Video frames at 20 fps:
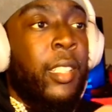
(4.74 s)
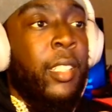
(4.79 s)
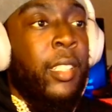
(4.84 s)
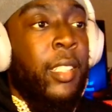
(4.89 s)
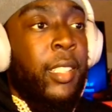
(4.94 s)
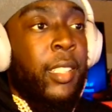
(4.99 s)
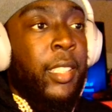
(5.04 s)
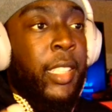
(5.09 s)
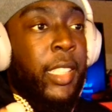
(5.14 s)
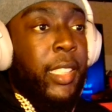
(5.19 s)

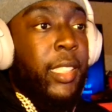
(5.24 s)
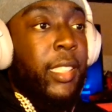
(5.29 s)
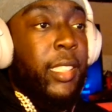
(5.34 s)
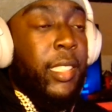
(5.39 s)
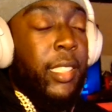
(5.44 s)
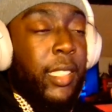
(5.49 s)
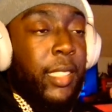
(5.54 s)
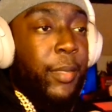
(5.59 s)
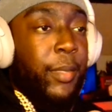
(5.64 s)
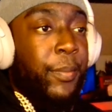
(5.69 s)
Let's.
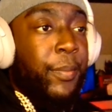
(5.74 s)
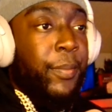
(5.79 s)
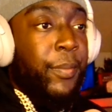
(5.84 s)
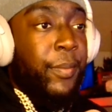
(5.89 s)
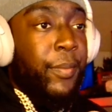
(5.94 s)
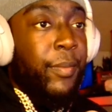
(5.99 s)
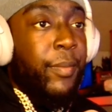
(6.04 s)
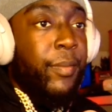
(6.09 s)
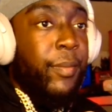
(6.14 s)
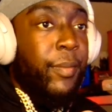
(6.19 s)

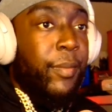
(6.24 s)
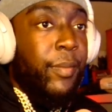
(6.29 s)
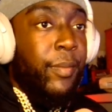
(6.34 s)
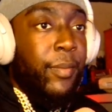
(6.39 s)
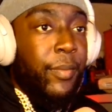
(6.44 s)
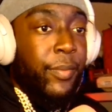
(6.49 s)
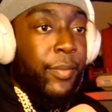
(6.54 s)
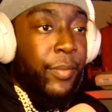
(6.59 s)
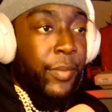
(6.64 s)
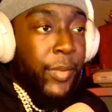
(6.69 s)
Uh...
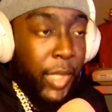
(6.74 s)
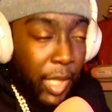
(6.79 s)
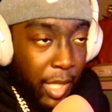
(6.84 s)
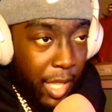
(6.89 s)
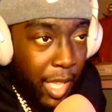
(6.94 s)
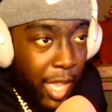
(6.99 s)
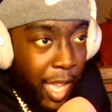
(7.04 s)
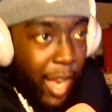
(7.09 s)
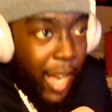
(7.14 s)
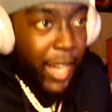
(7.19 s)

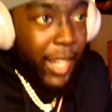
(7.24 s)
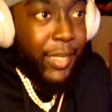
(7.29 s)
All right.